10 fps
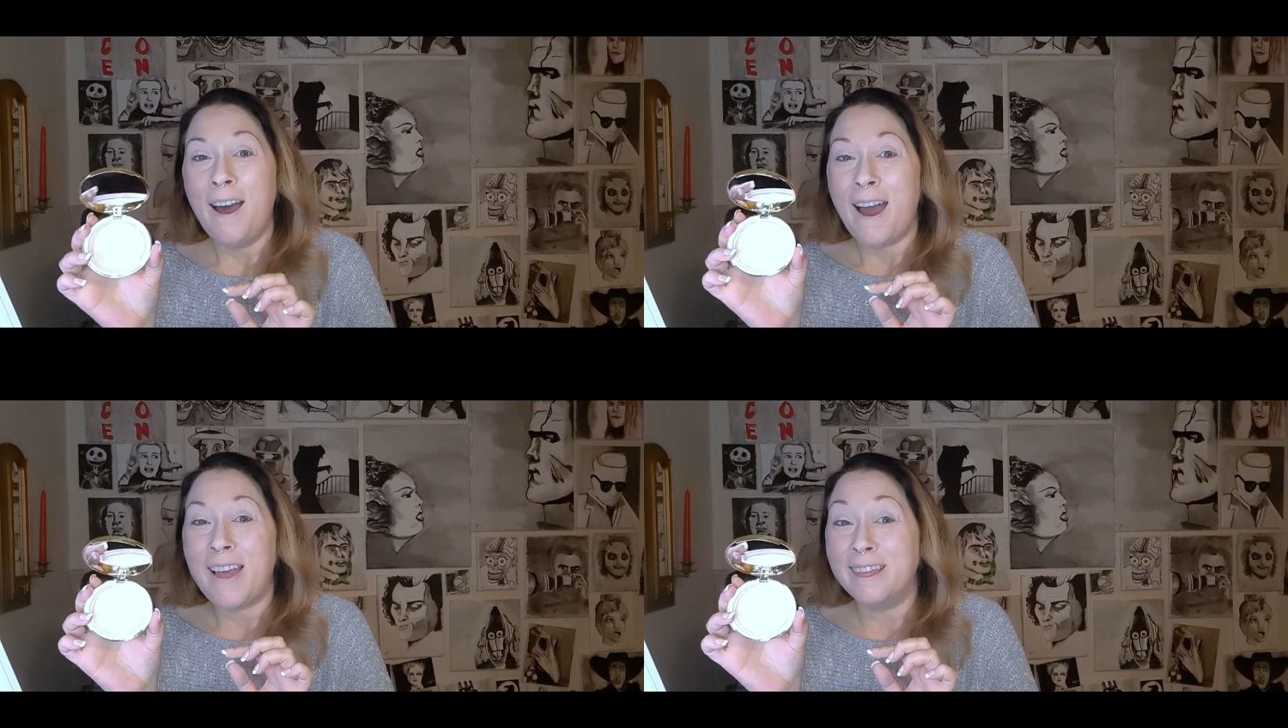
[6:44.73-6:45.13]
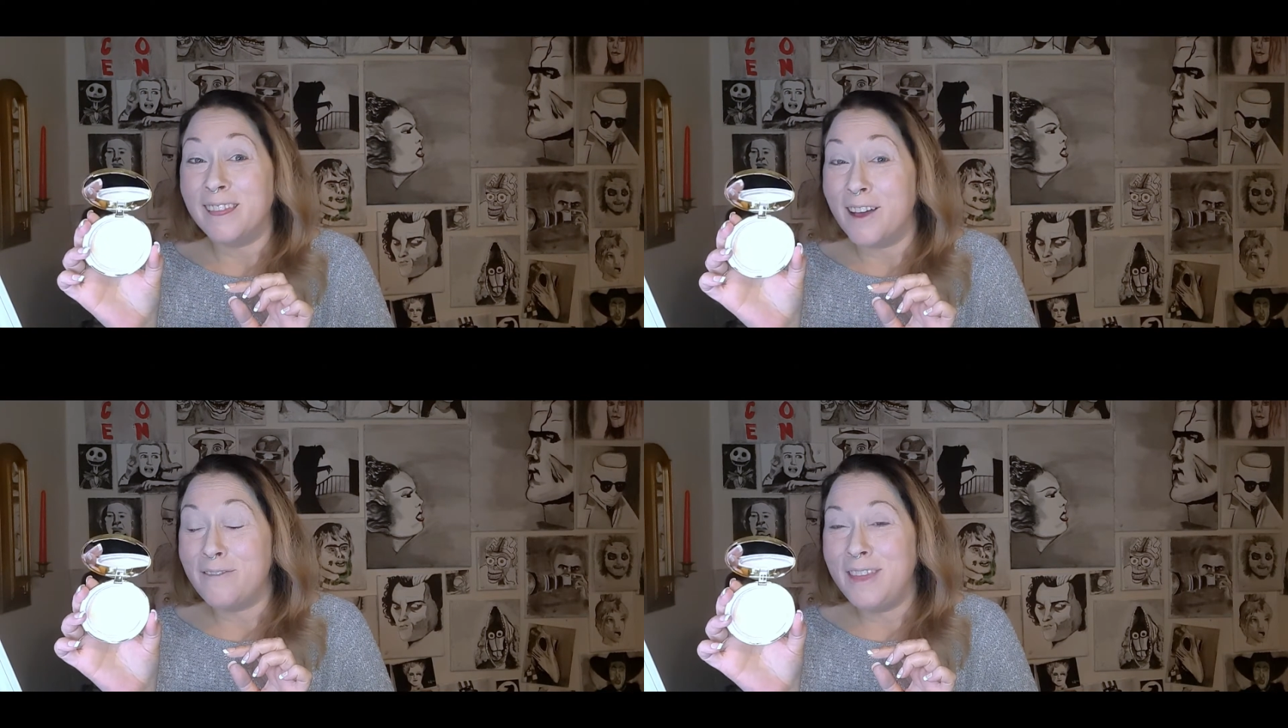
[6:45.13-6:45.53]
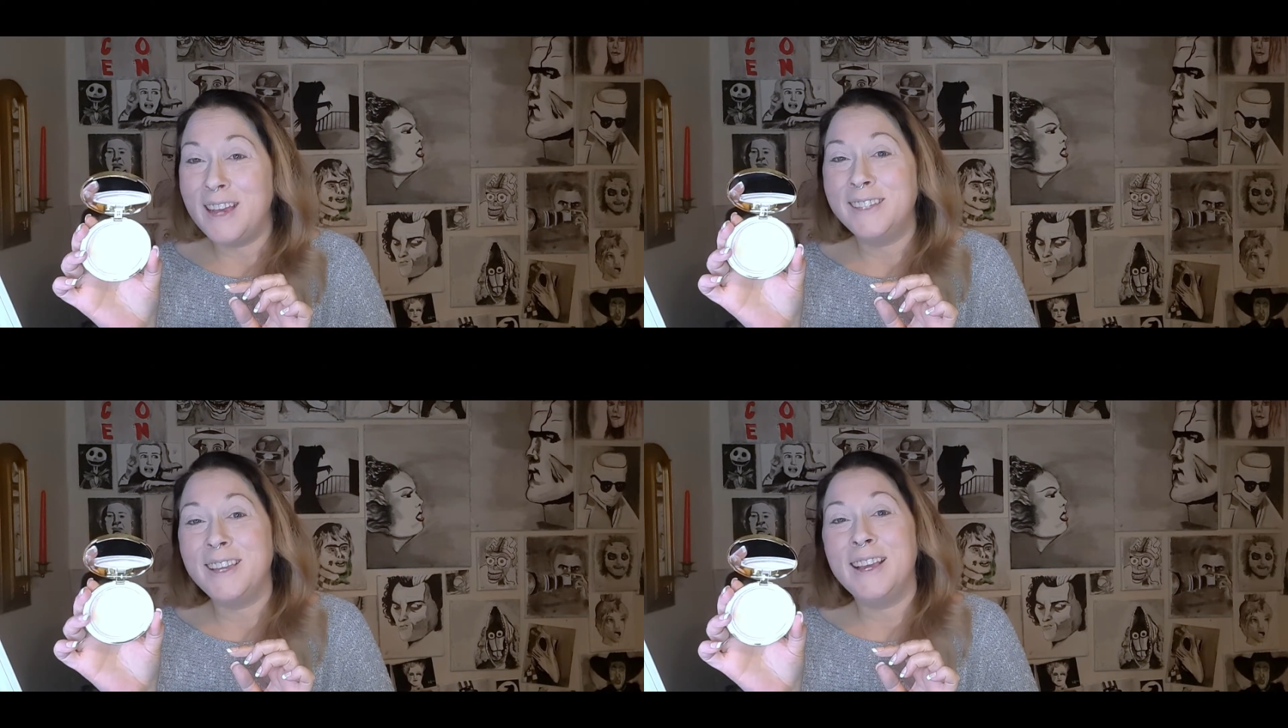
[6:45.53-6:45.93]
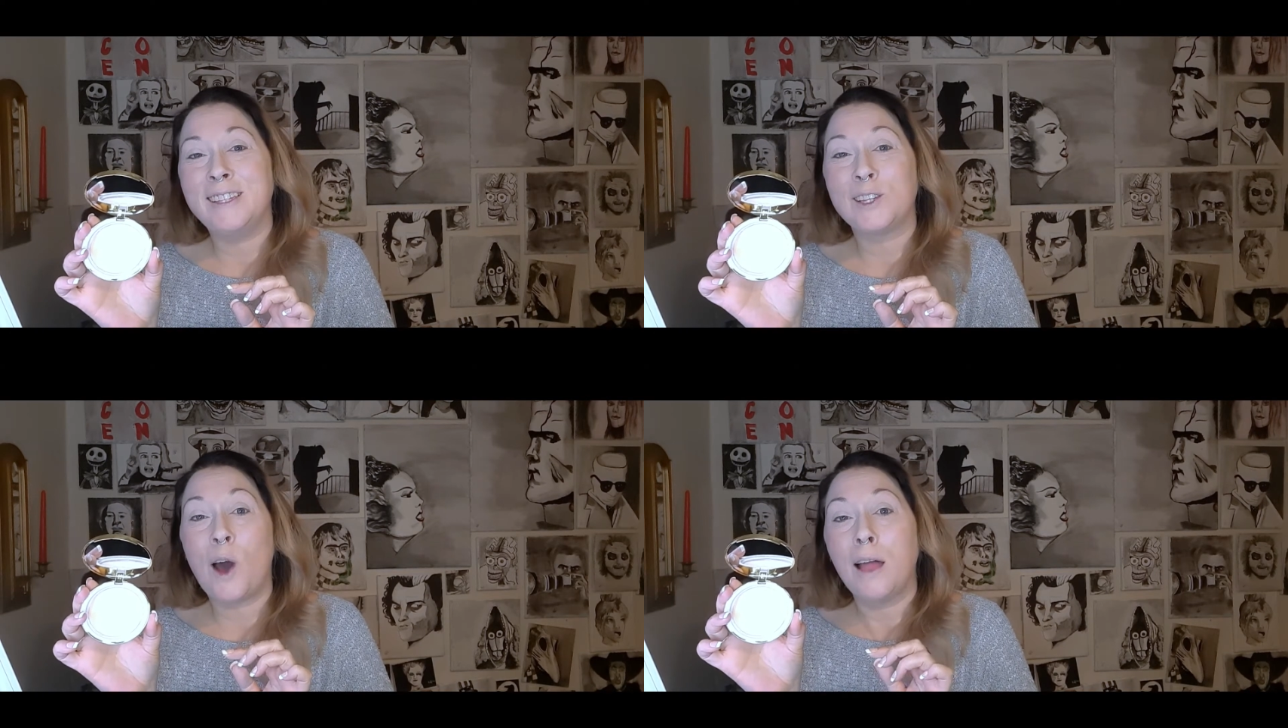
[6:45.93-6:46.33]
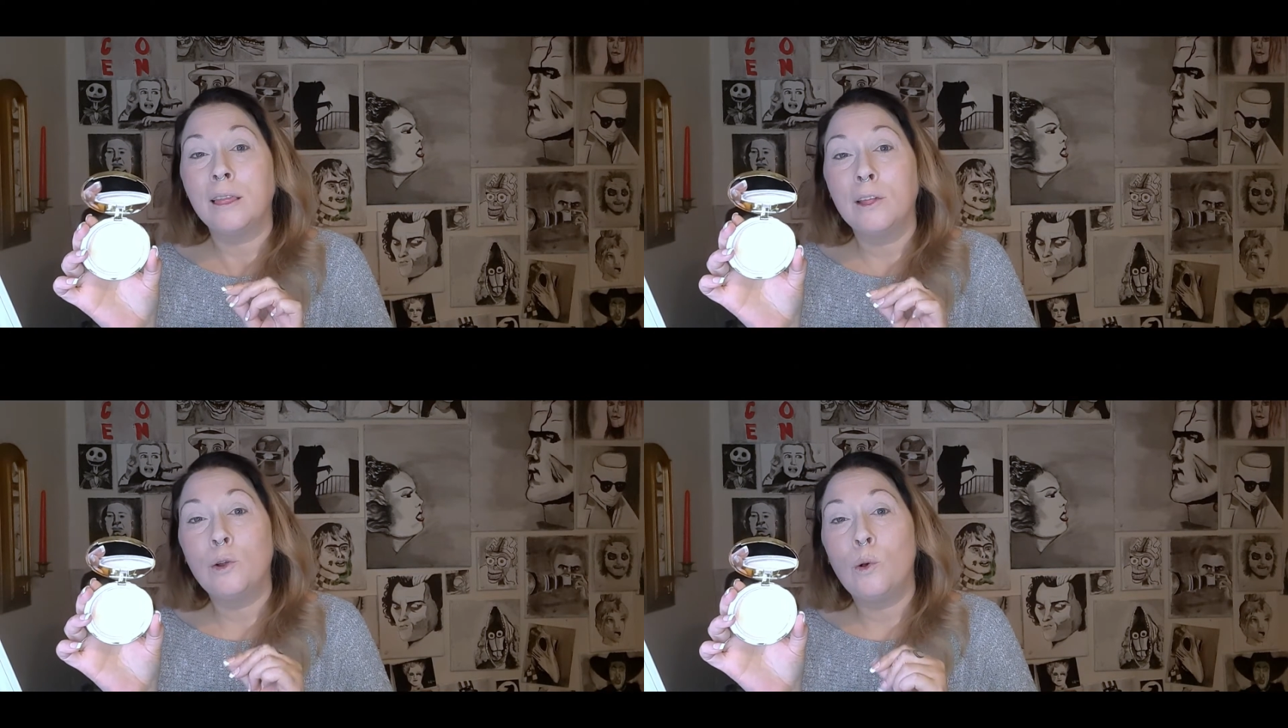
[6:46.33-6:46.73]
I love this. It's got
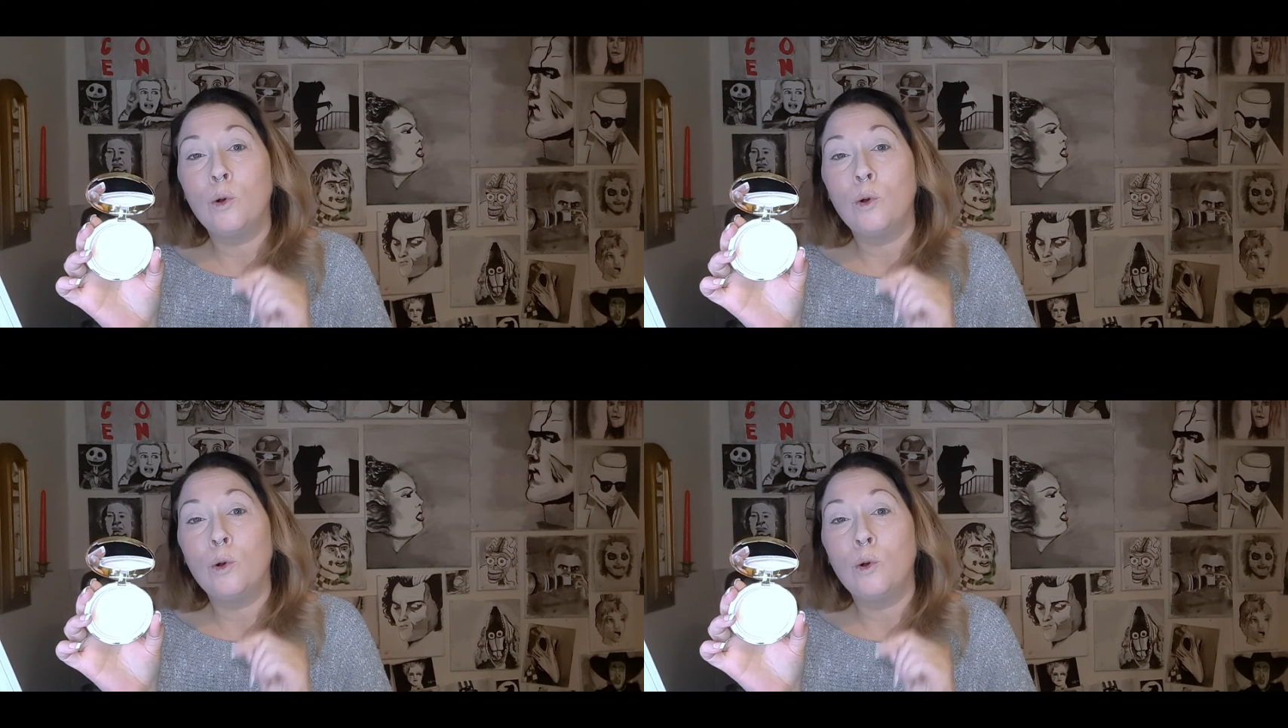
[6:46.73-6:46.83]
little